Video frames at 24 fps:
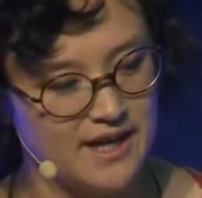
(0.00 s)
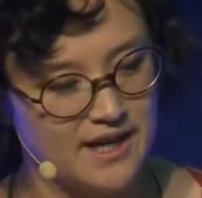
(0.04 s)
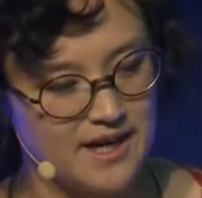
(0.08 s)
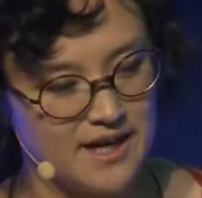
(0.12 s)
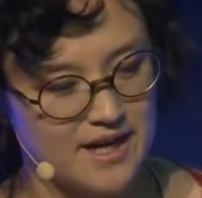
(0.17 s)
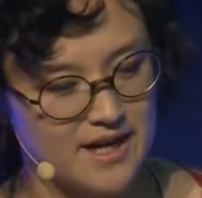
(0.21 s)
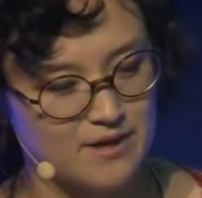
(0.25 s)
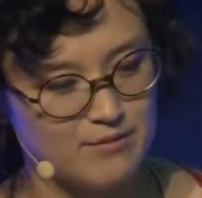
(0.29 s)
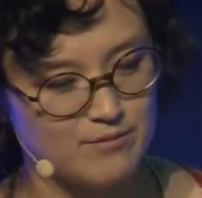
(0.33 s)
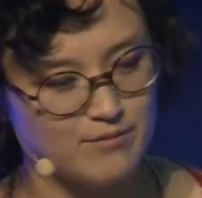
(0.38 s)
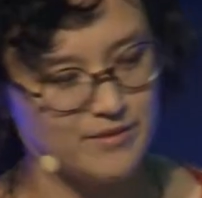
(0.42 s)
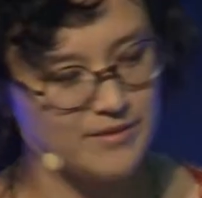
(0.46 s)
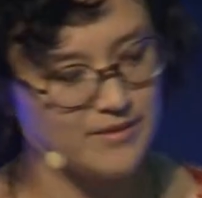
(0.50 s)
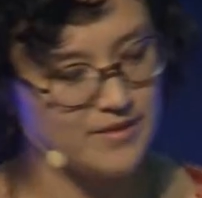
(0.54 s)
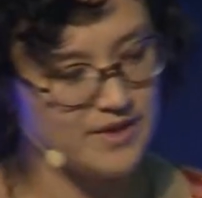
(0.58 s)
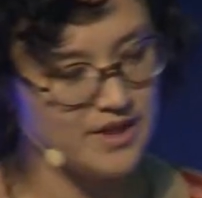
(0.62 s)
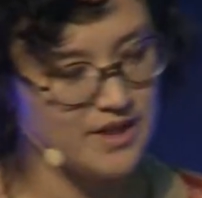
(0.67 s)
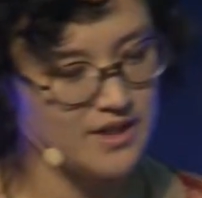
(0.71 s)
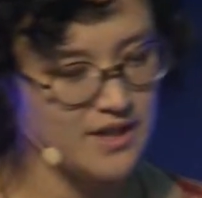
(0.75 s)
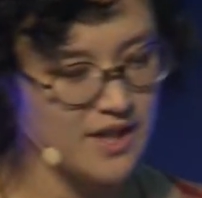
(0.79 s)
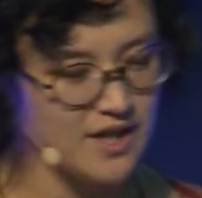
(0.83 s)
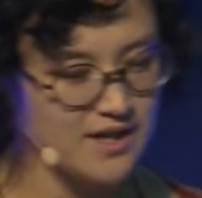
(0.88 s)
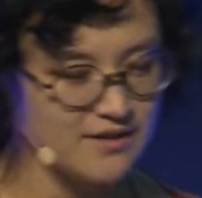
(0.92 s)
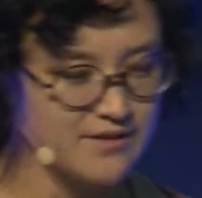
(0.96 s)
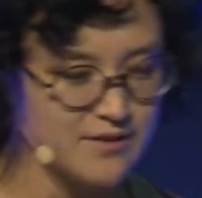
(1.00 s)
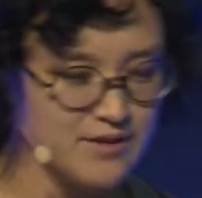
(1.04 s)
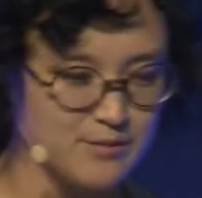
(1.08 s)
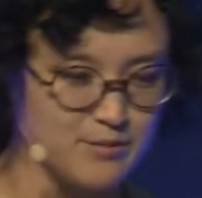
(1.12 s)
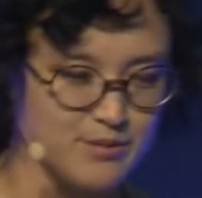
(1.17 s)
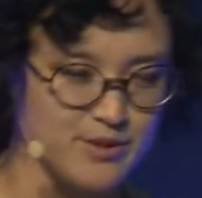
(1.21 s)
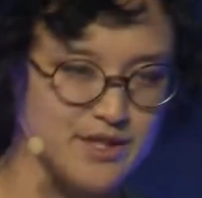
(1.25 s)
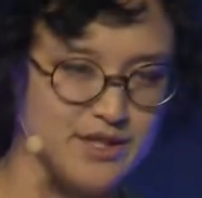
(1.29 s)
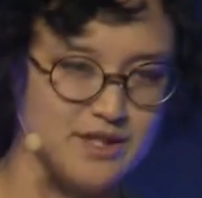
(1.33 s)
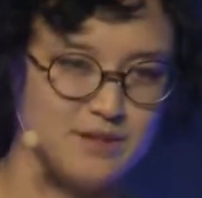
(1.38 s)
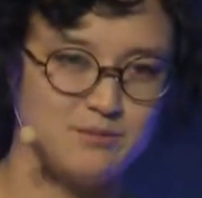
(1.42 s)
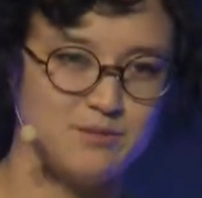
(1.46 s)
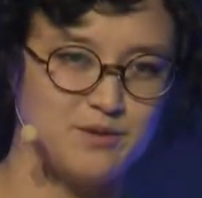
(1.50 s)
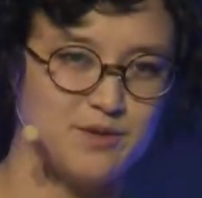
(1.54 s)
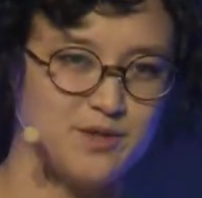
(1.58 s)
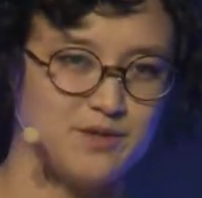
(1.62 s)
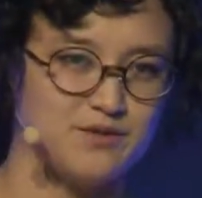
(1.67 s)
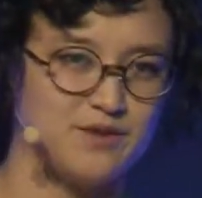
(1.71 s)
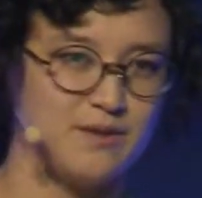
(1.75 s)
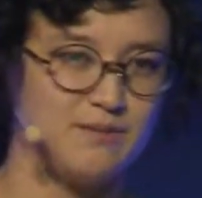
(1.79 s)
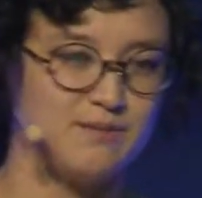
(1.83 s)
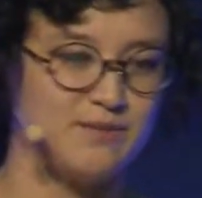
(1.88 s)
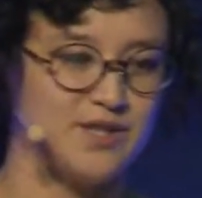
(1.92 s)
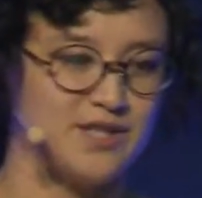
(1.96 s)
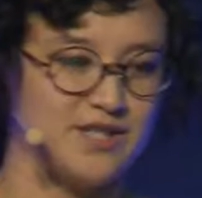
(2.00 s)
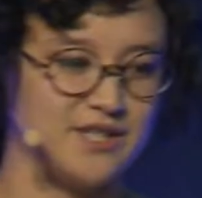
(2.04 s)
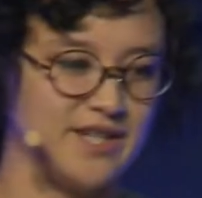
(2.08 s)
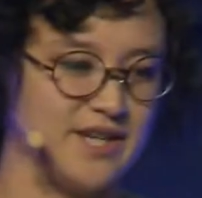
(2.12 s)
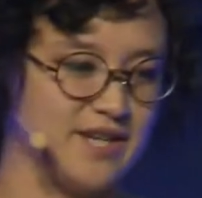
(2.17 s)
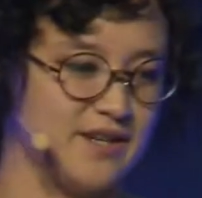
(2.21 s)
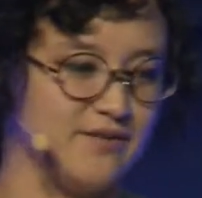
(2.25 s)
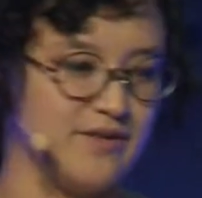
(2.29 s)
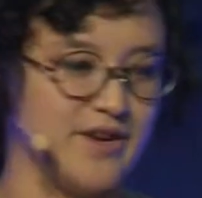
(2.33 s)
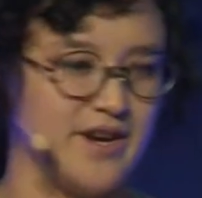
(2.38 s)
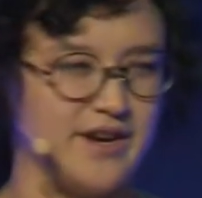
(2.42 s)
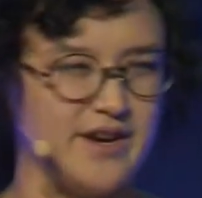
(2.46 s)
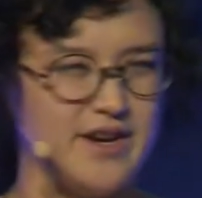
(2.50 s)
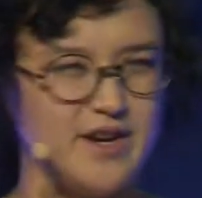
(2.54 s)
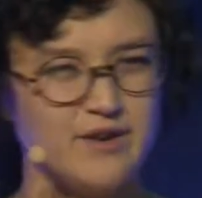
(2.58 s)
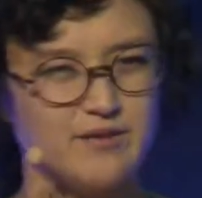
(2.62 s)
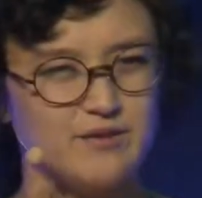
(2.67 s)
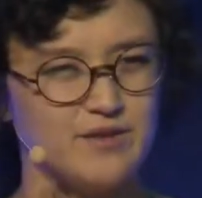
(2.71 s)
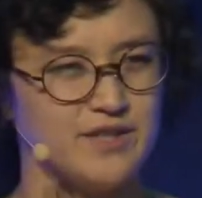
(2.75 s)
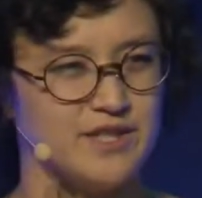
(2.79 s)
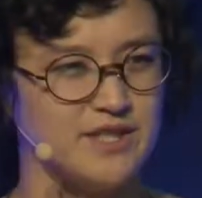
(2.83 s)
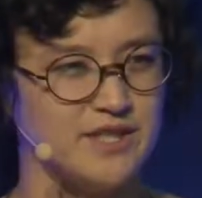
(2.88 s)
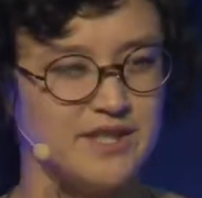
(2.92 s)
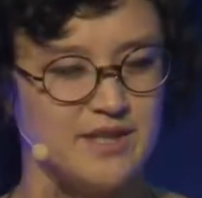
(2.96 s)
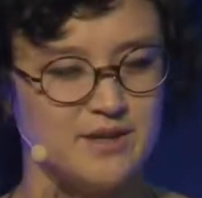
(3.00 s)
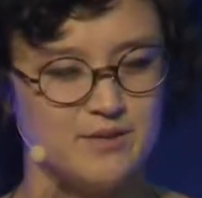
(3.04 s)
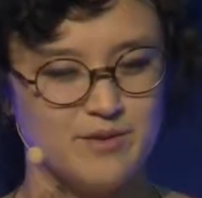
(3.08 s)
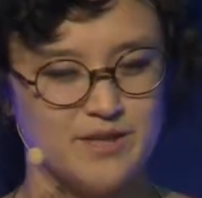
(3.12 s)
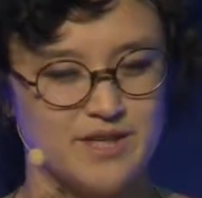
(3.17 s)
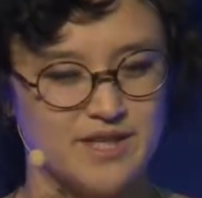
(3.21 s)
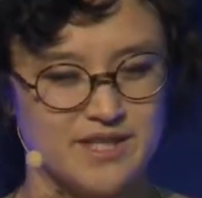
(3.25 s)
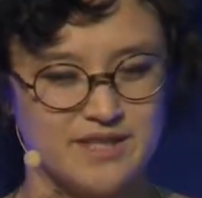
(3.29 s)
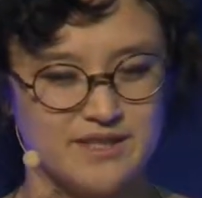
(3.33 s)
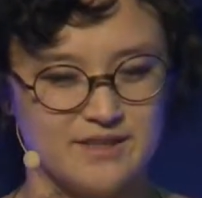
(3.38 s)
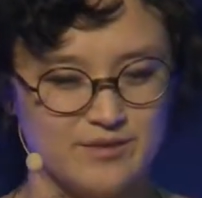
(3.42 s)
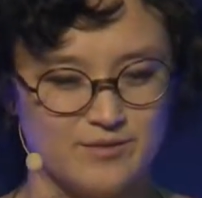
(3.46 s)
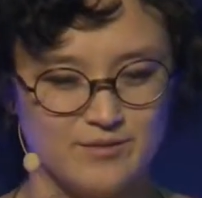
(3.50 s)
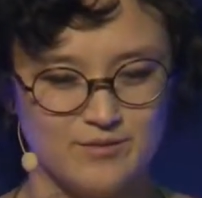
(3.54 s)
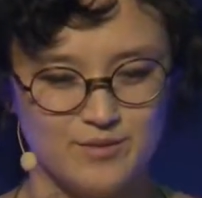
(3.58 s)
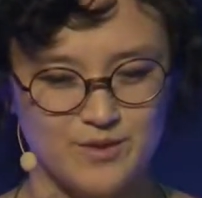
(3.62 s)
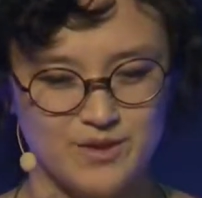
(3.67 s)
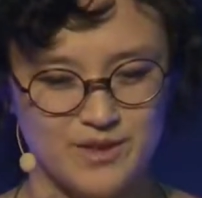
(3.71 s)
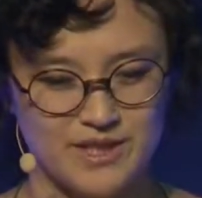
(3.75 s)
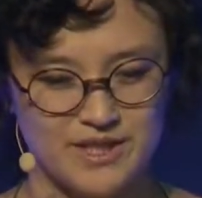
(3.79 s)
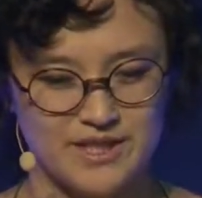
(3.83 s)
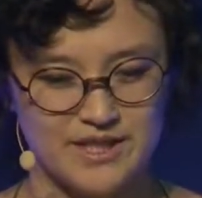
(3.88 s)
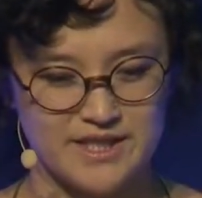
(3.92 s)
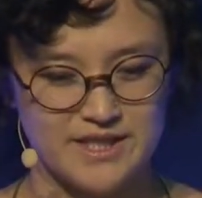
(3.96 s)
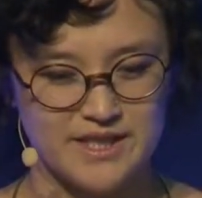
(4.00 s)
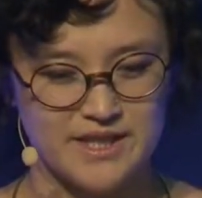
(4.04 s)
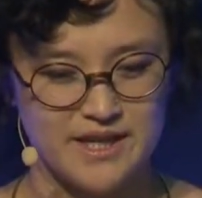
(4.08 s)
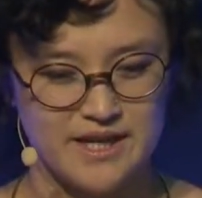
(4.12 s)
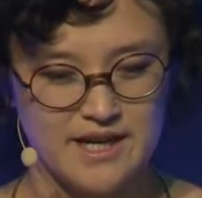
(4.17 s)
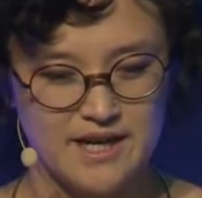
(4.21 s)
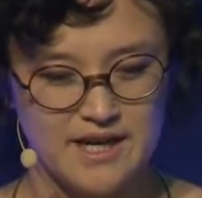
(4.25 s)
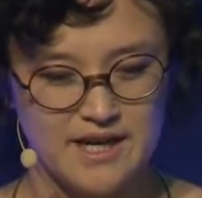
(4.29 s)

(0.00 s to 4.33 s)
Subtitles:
A lot of the principles from this kind of carry over into networks, and we'll see.